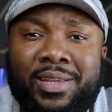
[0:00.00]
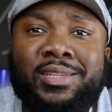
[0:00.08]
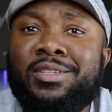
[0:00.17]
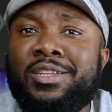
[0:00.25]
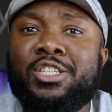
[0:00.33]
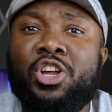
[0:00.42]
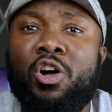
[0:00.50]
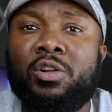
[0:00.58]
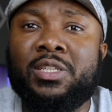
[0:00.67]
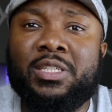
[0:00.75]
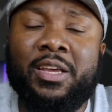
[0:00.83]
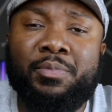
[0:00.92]
These things are all
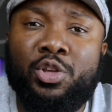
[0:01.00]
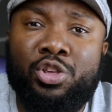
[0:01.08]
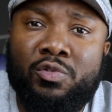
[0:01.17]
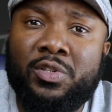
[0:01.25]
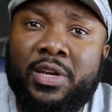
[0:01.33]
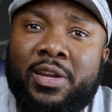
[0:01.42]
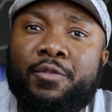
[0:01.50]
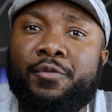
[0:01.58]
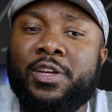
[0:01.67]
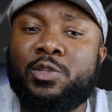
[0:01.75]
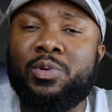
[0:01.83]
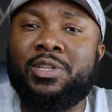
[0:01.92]
the same. The user
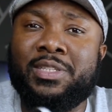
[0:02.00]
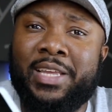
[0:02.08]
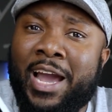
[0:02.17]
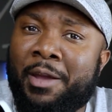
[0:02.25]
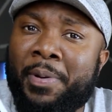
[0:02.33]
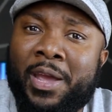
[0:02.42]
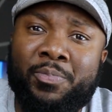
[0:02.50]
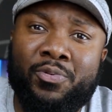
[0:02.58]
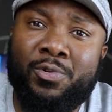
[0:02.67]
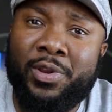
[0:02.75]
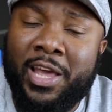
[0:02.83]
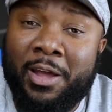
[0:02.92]
interface, whether it's the iPad
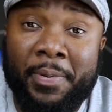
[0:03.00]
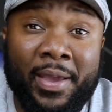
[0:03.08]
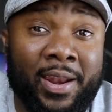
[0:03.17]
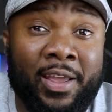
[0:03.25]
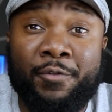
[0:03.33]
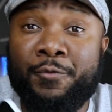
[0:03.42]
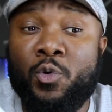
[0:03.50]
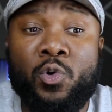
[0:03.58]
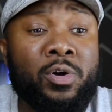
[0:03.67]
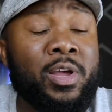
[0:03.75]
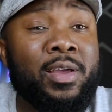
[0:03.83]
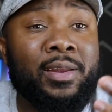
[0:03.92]
Pro, the iPad Air
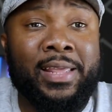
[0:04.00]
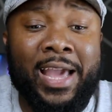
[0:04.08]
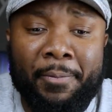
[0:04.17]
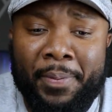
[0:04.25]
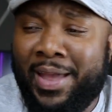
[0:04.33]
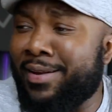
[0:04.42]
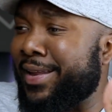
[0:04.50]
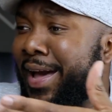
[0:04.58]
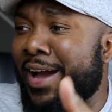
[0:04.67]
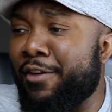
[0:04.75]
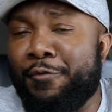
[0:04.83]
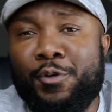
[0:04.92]
4, the iPad, the
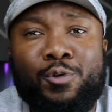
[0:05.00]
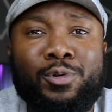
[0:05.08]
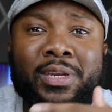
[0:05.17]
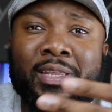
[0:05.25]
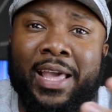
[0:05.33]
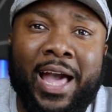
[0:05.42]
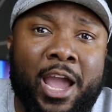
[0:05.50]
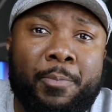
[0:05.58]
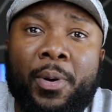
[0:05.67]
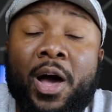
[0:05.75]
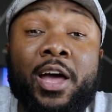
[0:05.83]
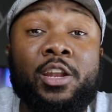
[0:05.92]
iPhone, the
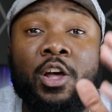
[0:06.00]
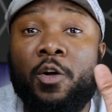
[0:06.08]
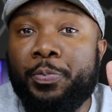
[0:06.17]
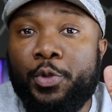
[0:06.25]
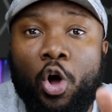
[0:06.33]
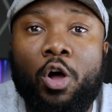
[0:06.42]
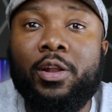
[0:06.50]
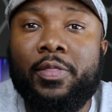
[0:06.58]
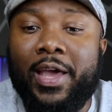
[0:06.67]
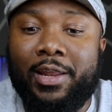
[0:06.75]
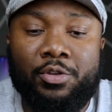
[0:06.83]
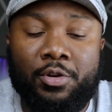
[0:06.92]
iPod, all of
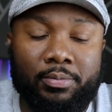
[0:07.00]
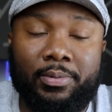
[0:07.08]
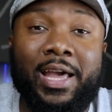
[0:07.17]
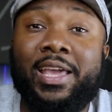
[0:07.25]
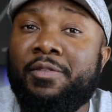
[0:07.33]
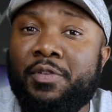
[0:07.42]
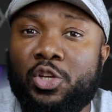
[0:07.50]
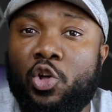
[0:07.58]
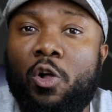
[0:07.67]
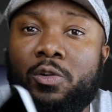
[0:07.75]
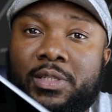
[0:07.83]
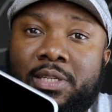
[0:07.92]
that, I even
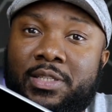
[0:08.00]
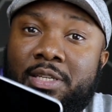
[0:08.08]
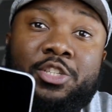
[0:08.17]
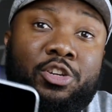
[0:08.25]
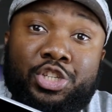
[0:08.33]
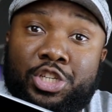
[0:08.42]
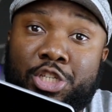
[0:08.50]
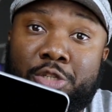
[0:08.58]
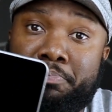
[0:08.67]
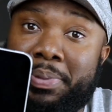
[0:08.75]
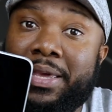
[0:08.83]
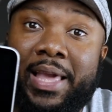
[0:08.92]
call these are
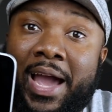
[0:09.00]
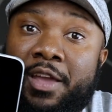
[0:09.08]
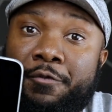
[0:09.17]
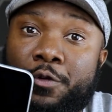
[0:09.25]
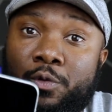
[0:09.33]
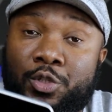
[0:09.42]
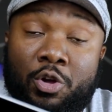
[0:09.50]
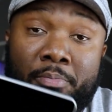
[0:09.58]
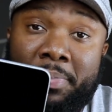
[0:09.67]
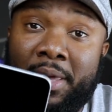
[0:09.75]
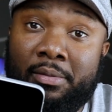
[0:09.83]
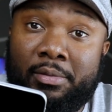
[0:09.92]
just big iPhones or
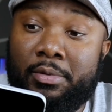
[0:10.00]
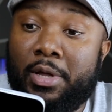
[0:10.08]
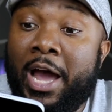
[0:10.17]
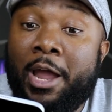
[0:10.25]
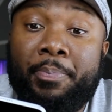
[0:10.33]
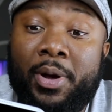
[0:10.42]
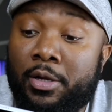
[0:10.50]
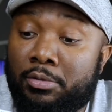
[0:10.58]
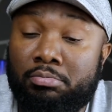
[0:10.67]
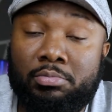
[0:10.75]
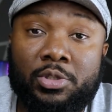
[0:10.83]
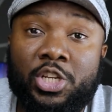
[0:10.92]
big iPod
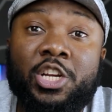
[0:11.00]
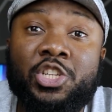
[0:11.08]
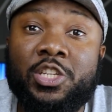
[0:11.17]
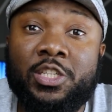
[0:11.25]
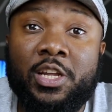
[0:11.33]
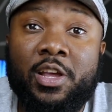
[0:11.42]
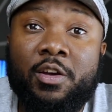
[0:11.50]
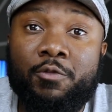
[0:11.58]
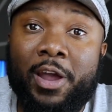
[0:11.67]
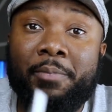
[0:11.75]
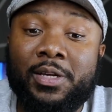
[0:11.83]
touches, right?